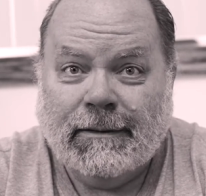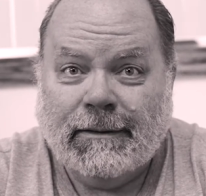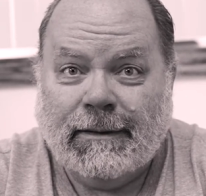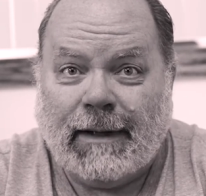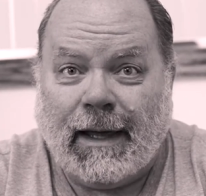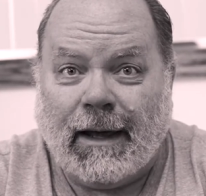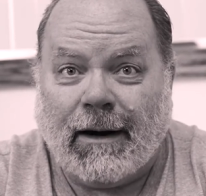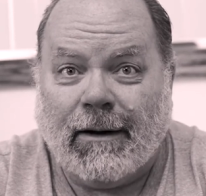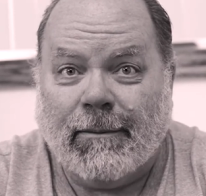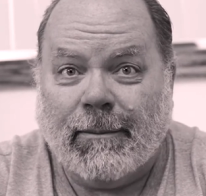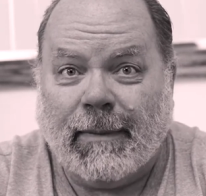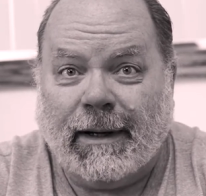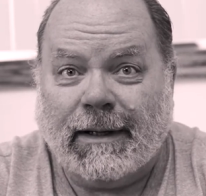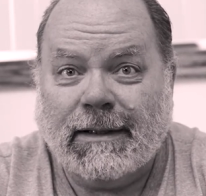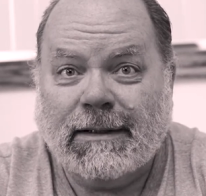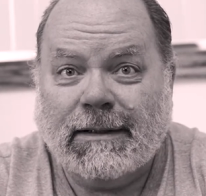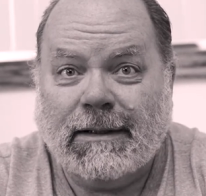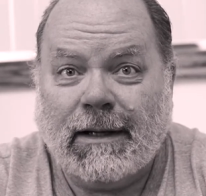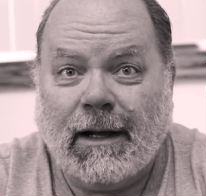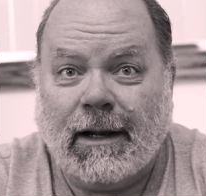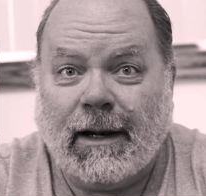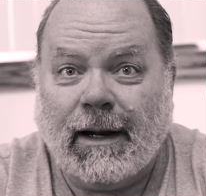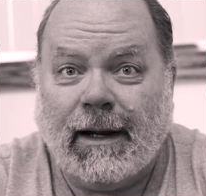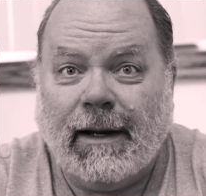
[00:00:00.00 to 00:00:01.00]
down in my
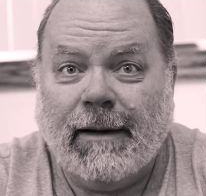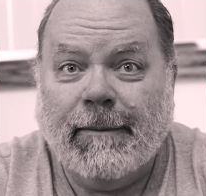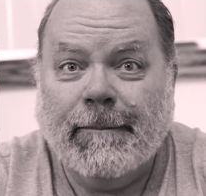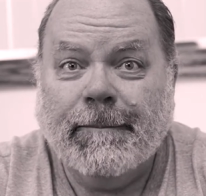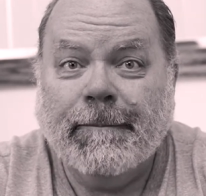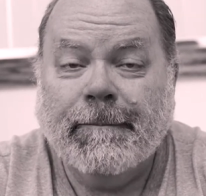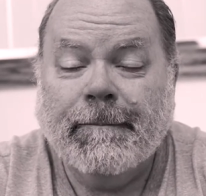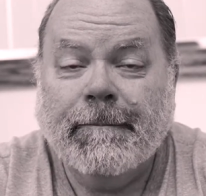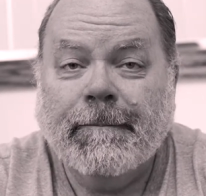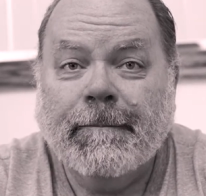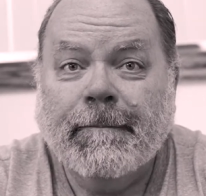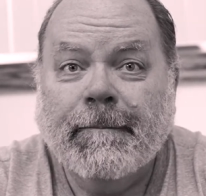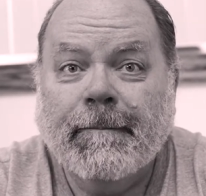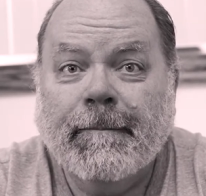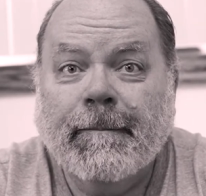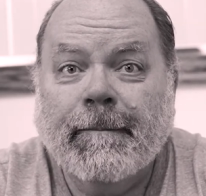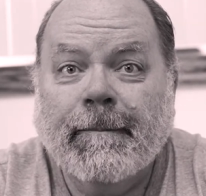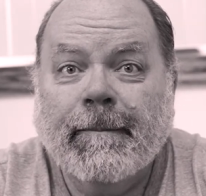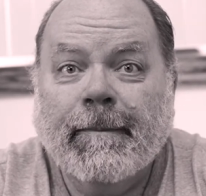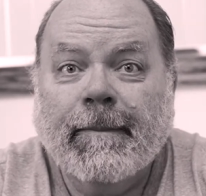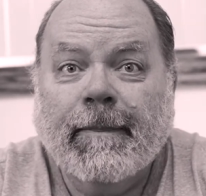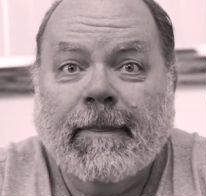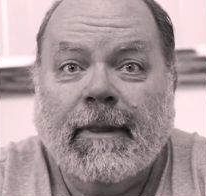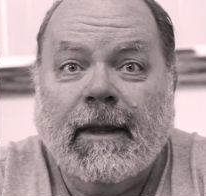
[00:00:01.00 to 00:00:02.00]
study
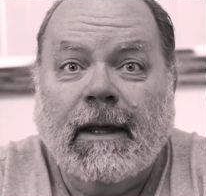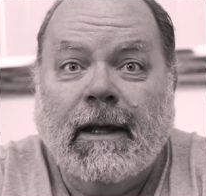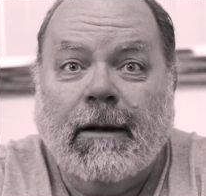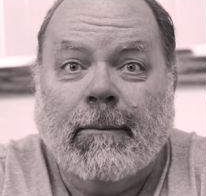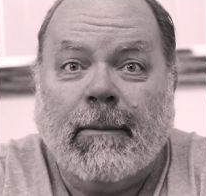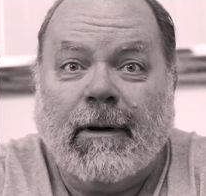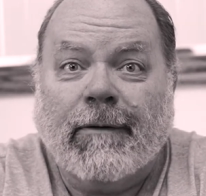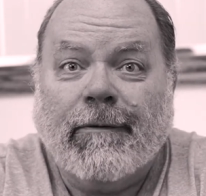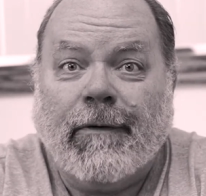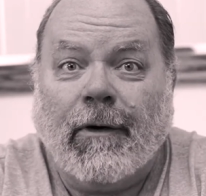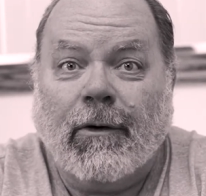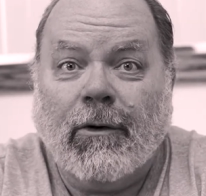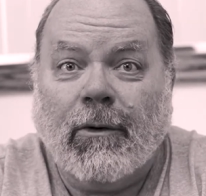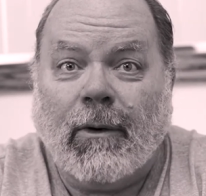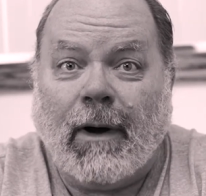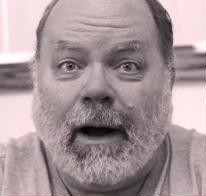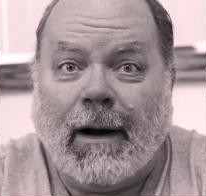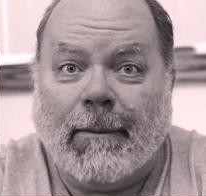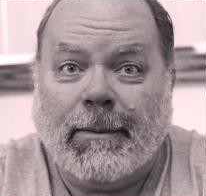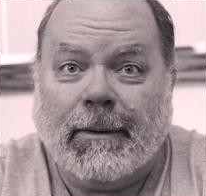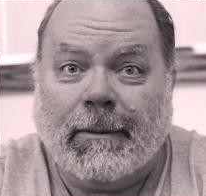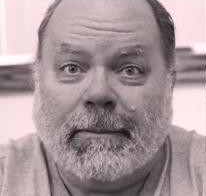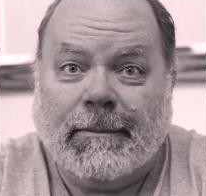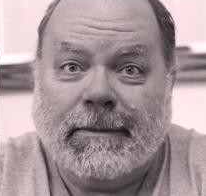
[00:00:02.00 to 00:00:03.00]
in my photo
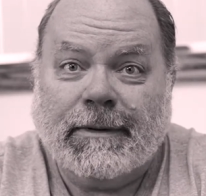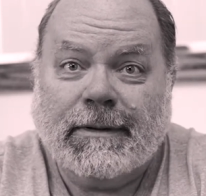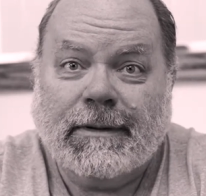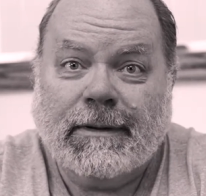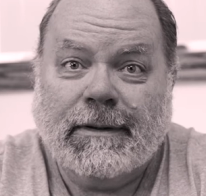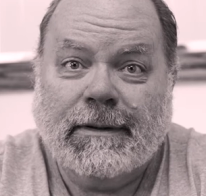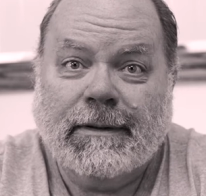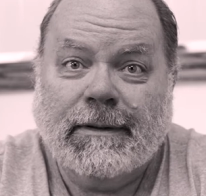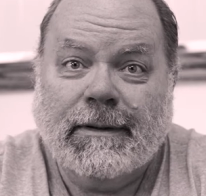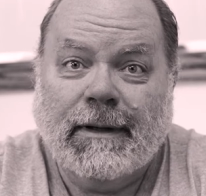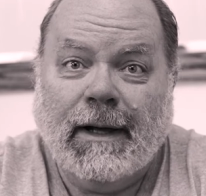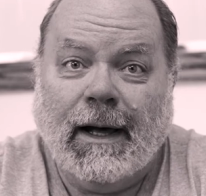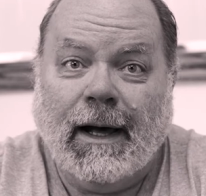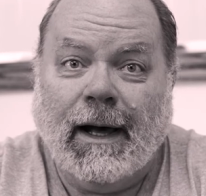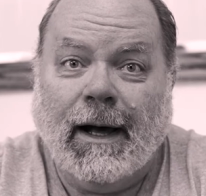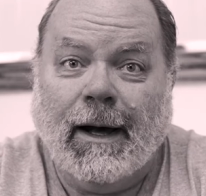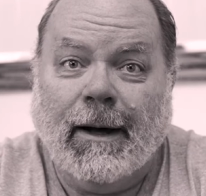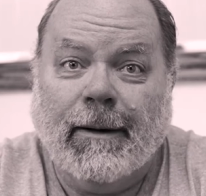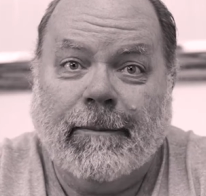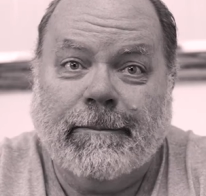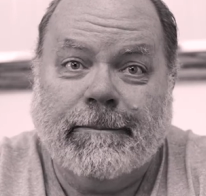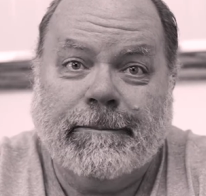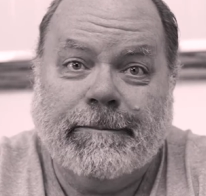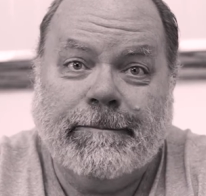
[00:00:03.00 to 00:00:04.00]
albums.
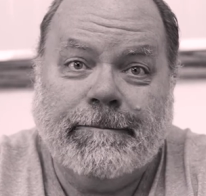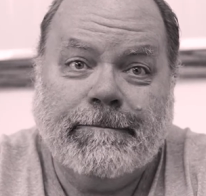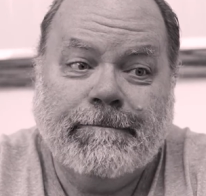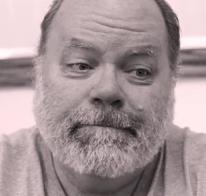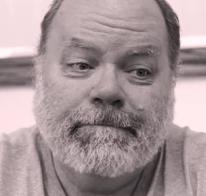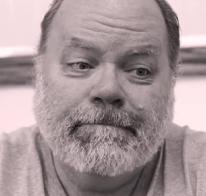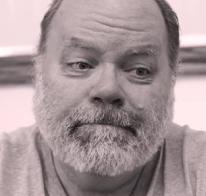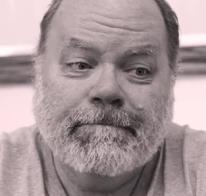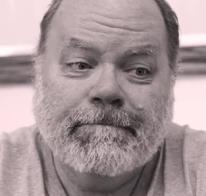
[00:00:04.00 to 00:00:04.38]
Um,